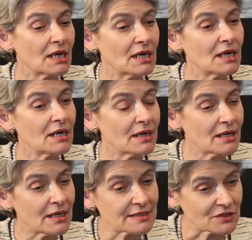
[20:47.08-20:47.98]

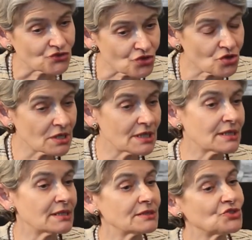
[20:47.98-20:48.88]
A strong
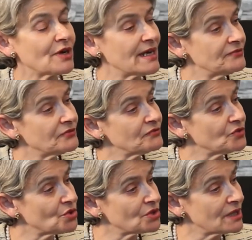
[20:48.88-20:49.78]
drive
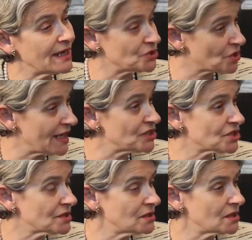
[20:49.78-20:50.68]
for
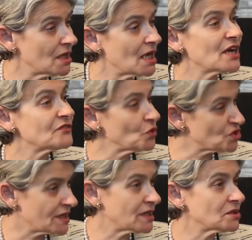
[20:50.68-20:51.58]
education, for
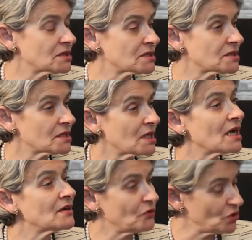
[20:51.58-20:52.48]
skills,
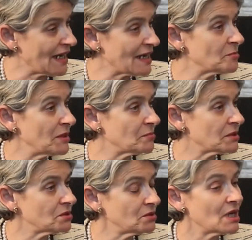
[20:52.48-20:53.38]
for young
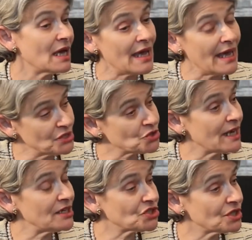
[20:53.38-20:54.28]
people,
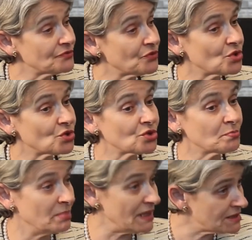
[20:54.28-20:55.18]
education for
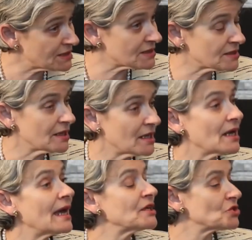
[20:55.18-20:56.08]
peace,
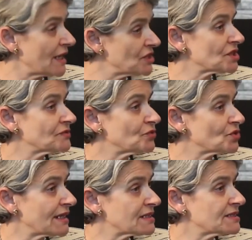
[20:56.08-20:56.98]
education for
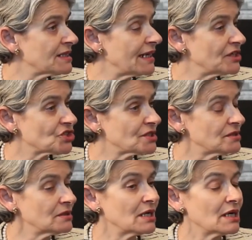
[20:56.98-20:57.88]
reconciliation,